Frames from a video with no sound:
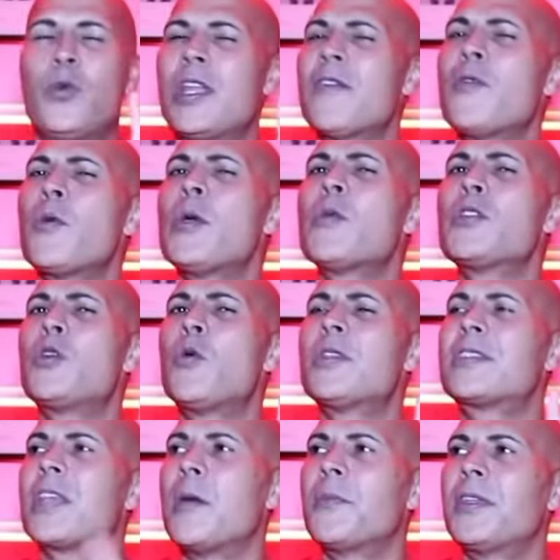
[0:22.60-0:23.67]
whenever we were
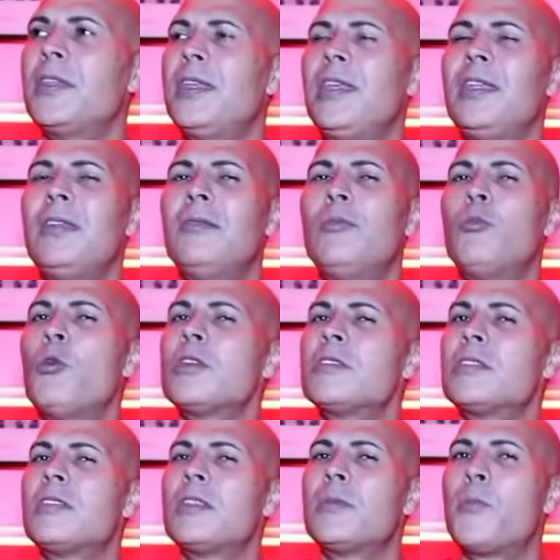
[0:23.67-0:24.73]
doing something, it
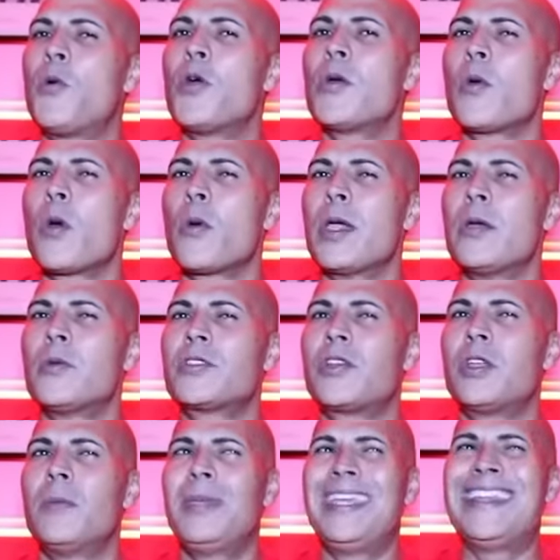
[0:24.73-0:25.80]
wasn't to the point where we was
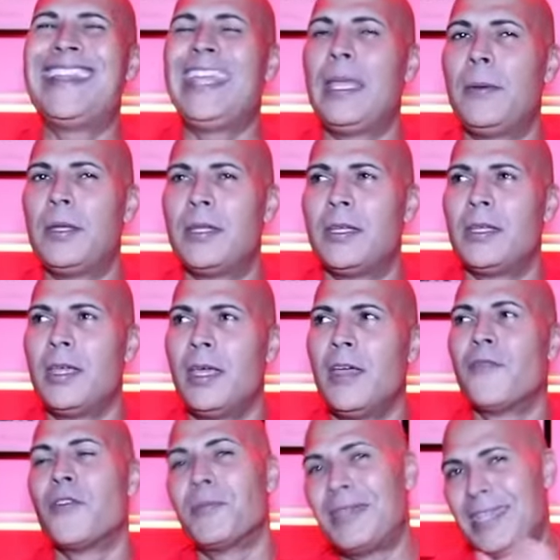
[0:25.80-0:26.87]
going to be inhibited
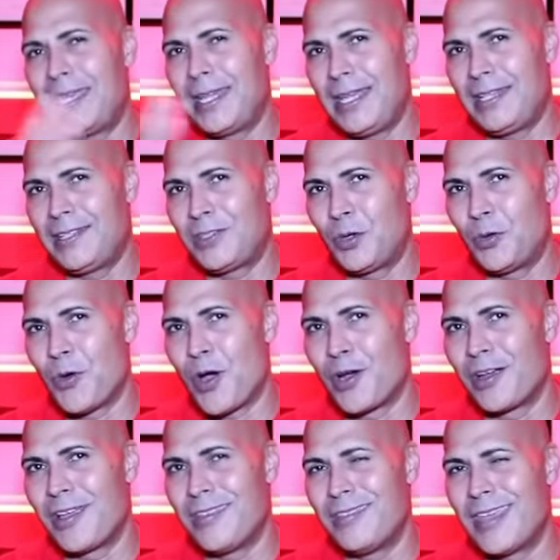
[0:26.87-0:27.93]
from getting to
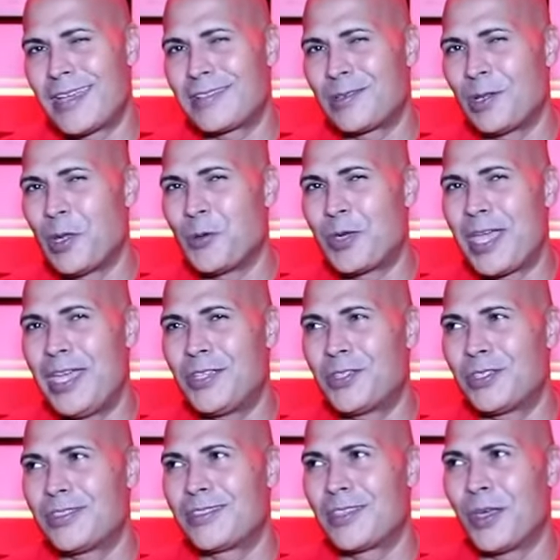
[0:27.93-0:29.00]
our next
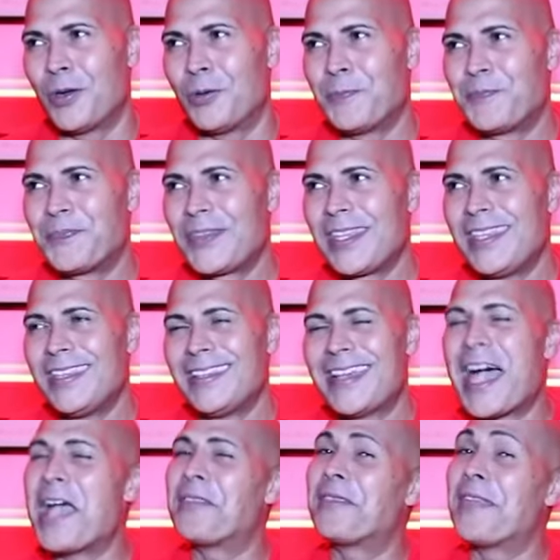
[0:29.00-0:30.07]
location. So, I